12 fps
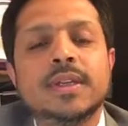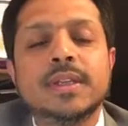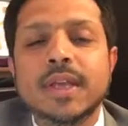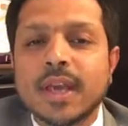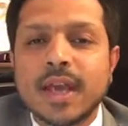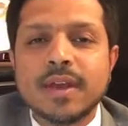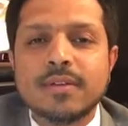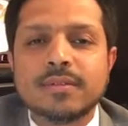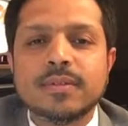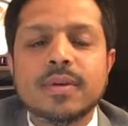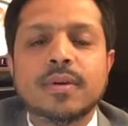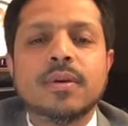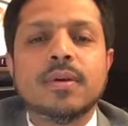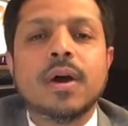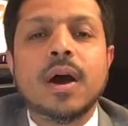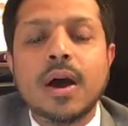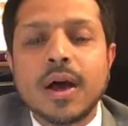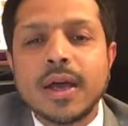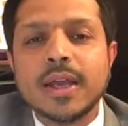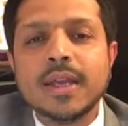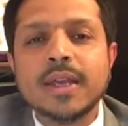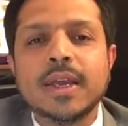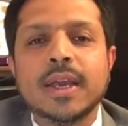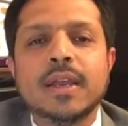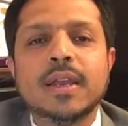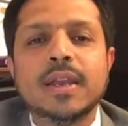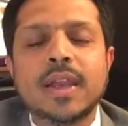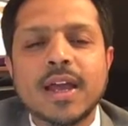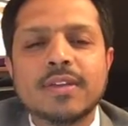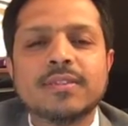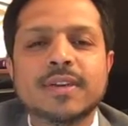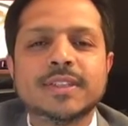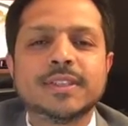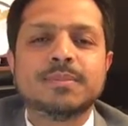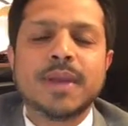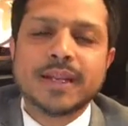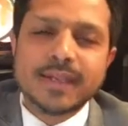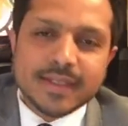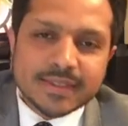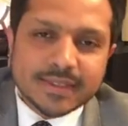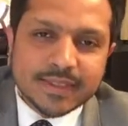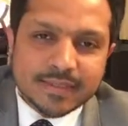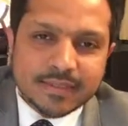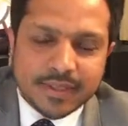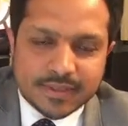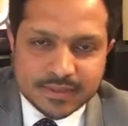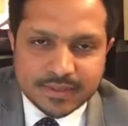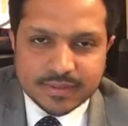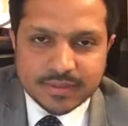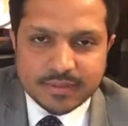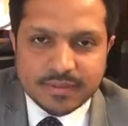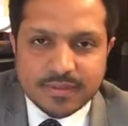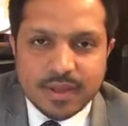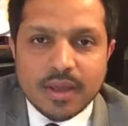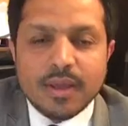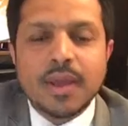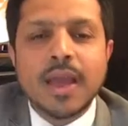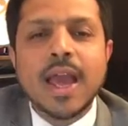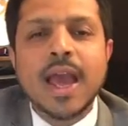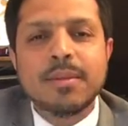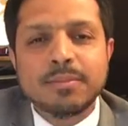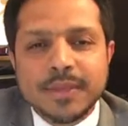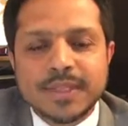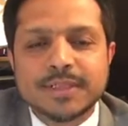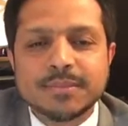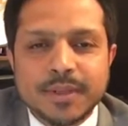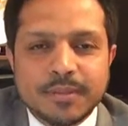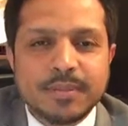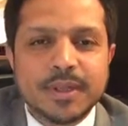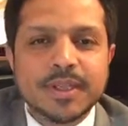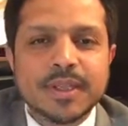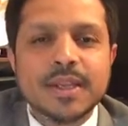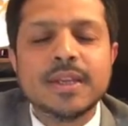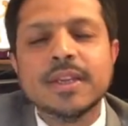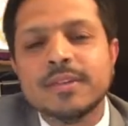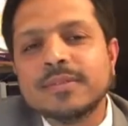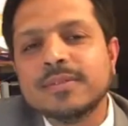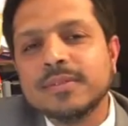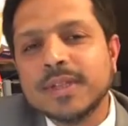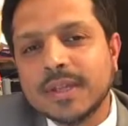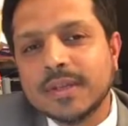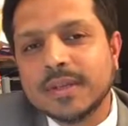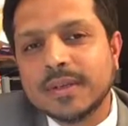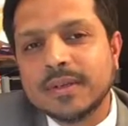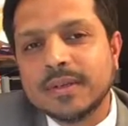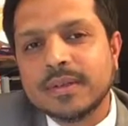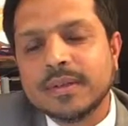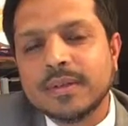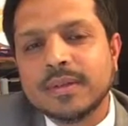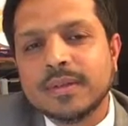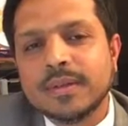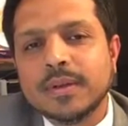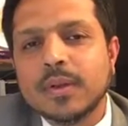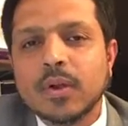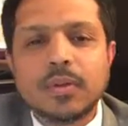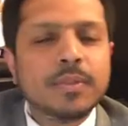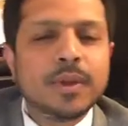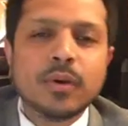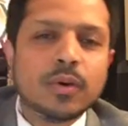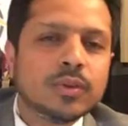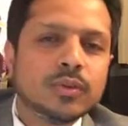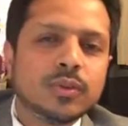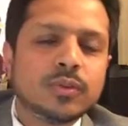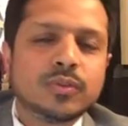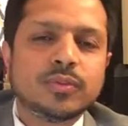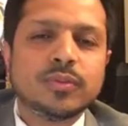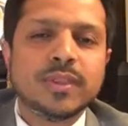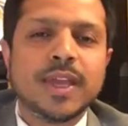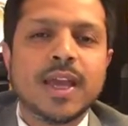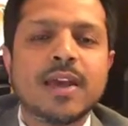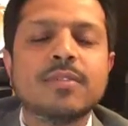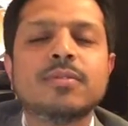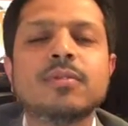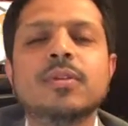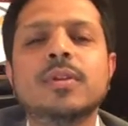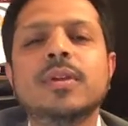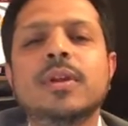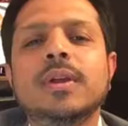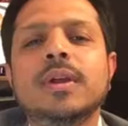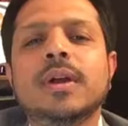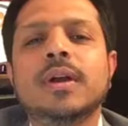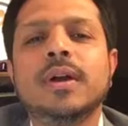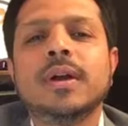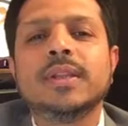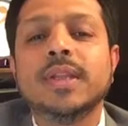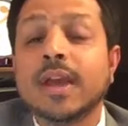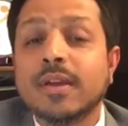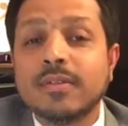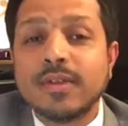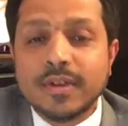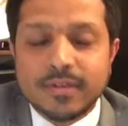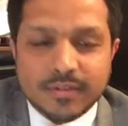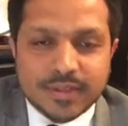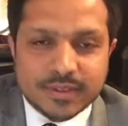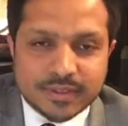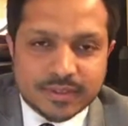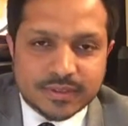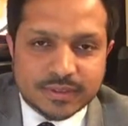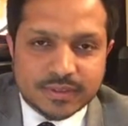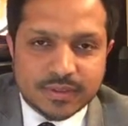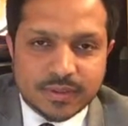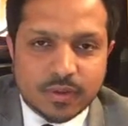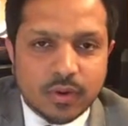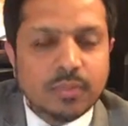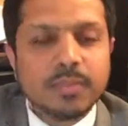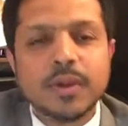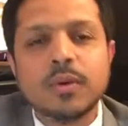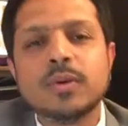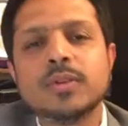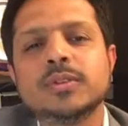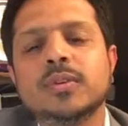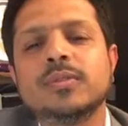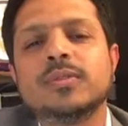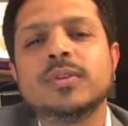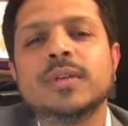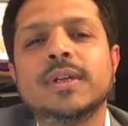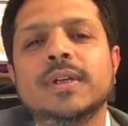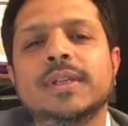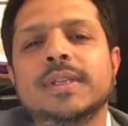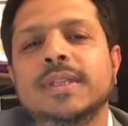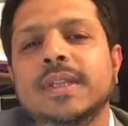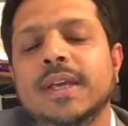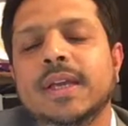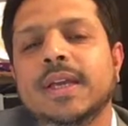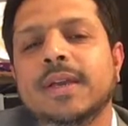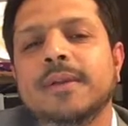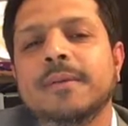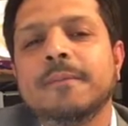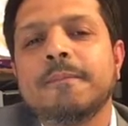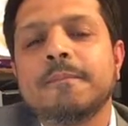they have high life expectancy rate. Happiest people, they live there, not because of they have full, they are very rich, not because of they